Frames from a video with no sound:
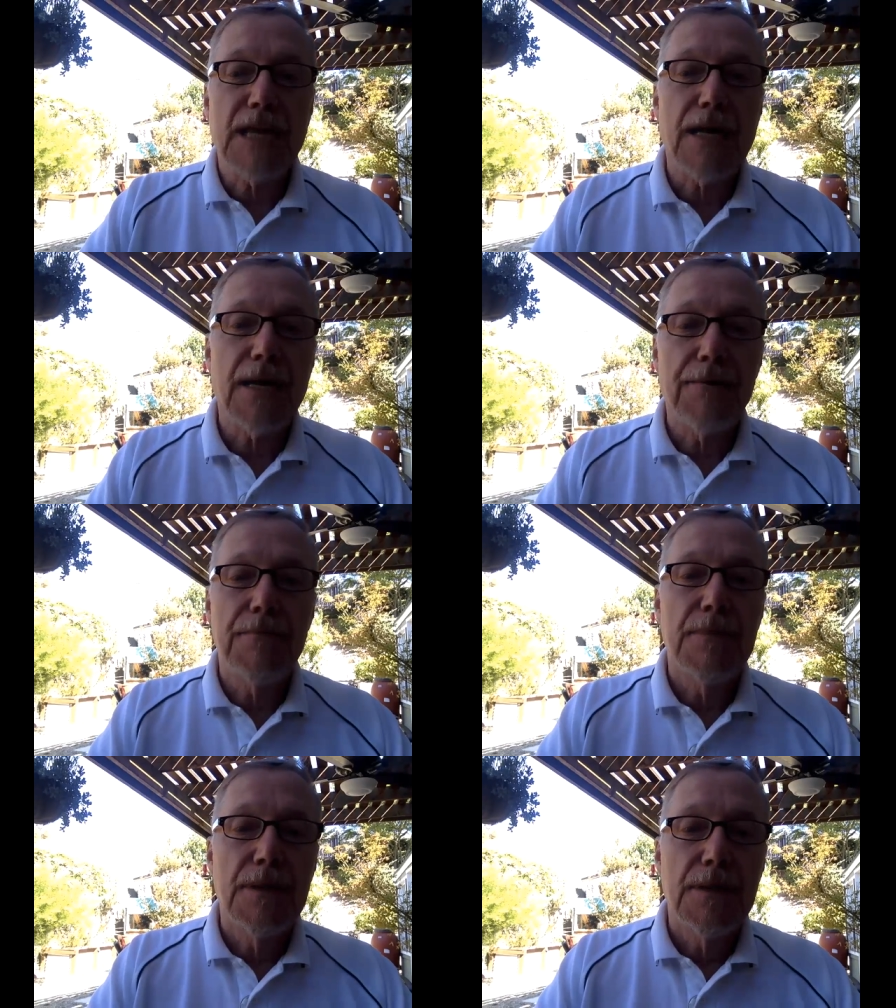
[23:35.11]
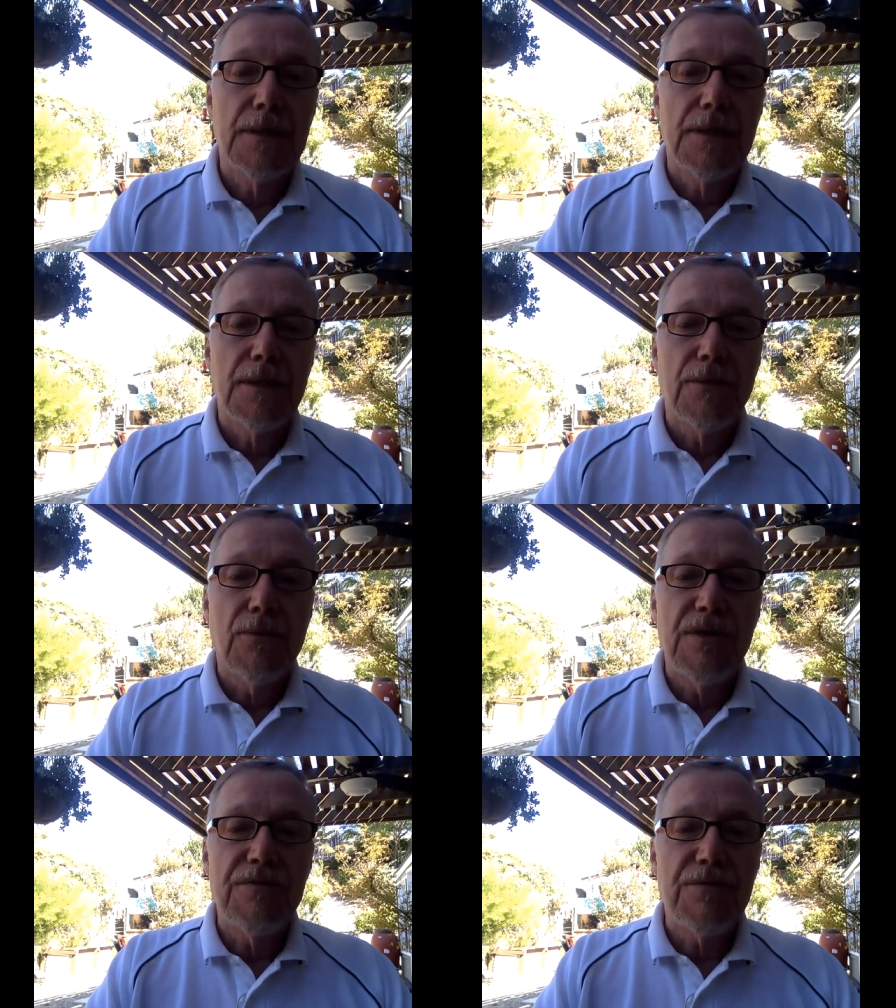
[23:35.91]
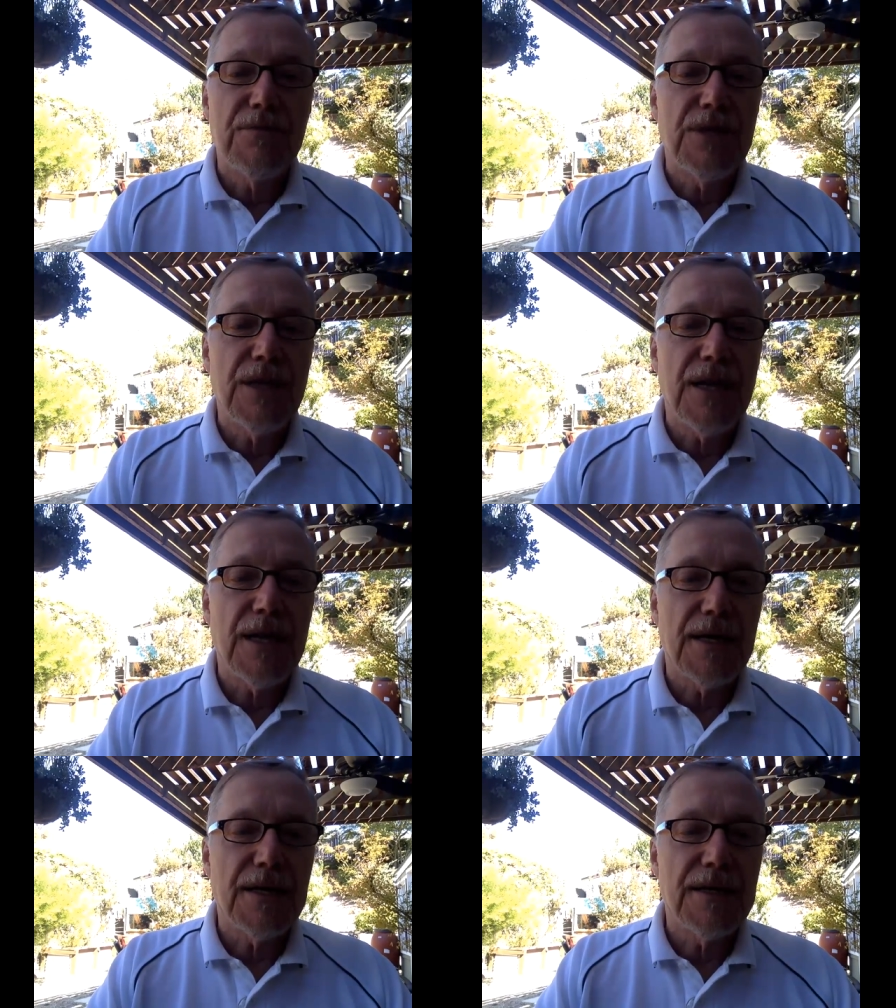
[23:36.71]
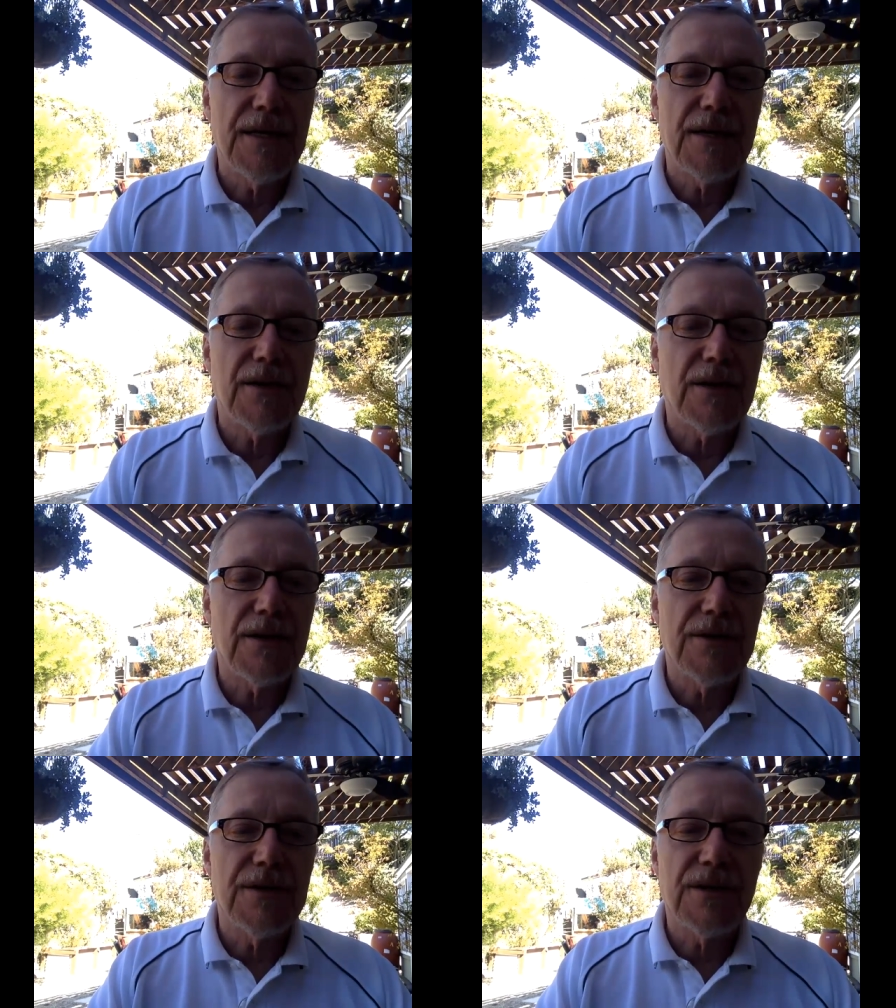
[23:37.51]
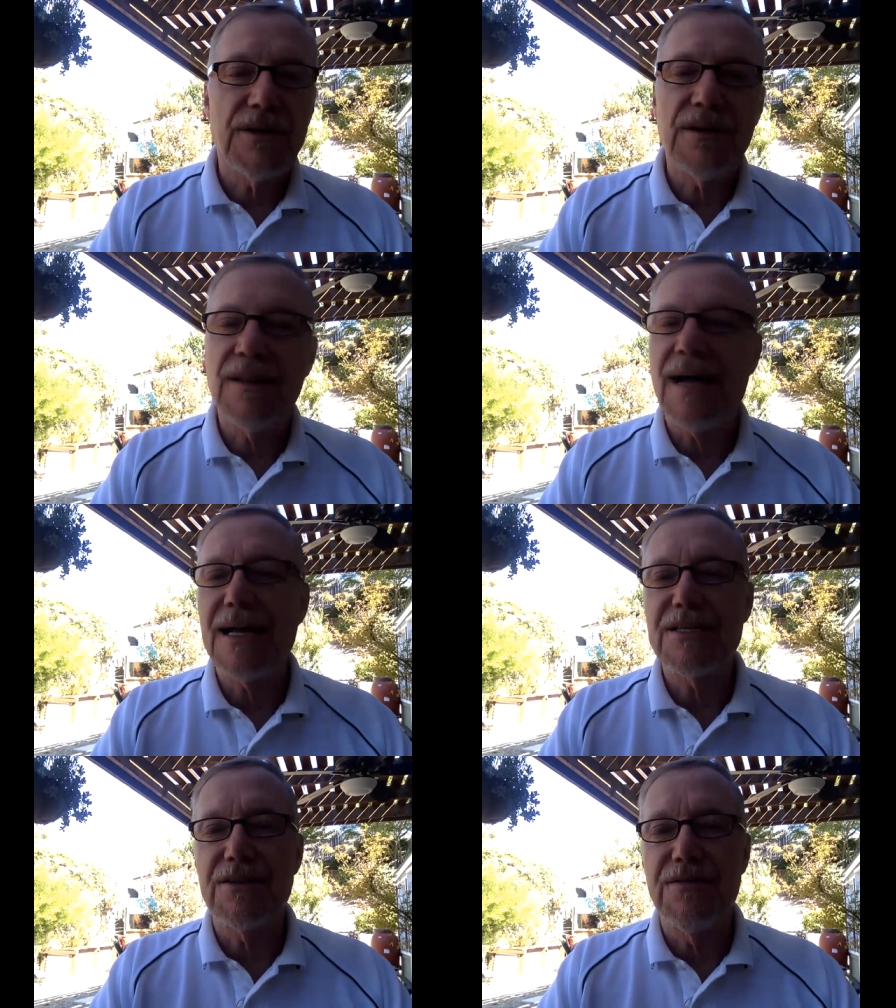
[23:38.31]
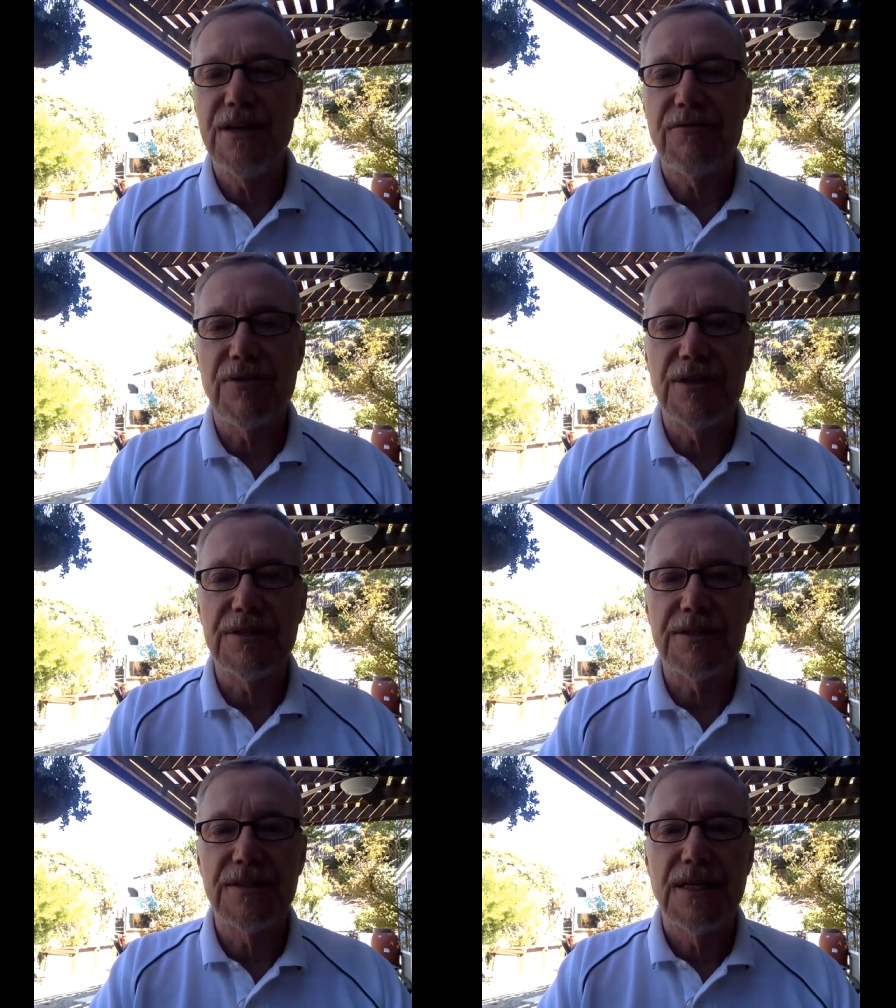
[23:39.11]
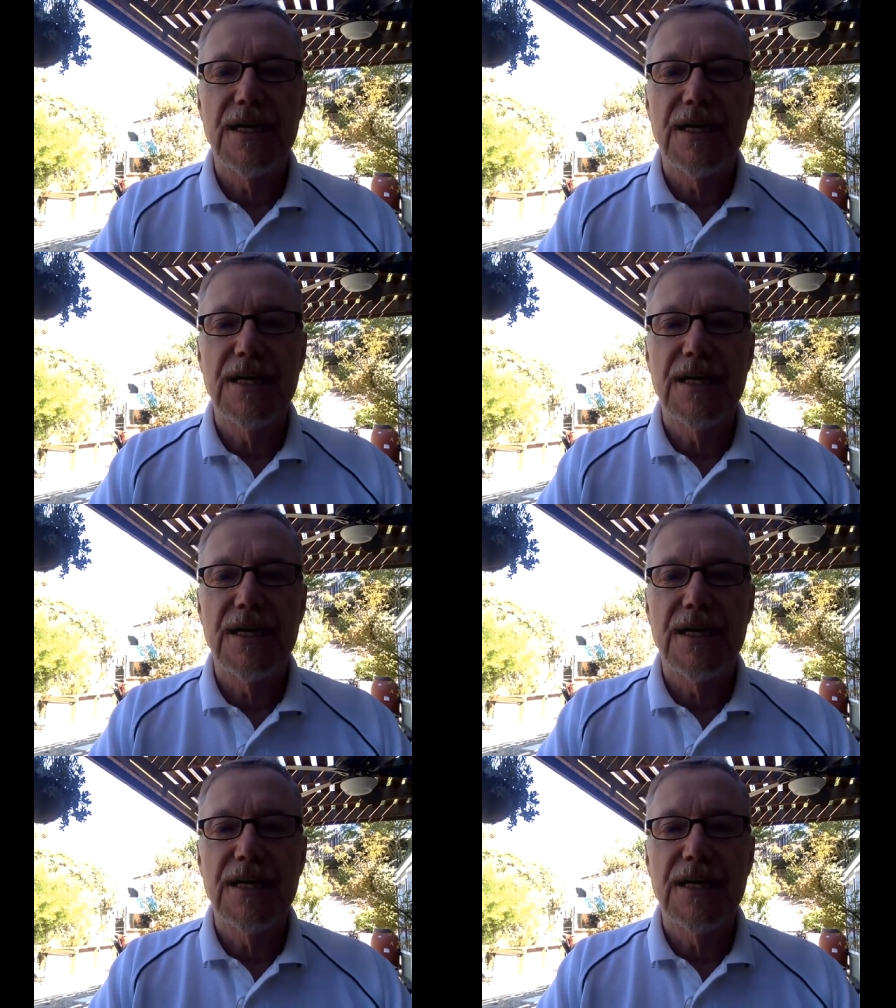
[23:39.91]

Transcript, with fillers: Um, we there there are lots of different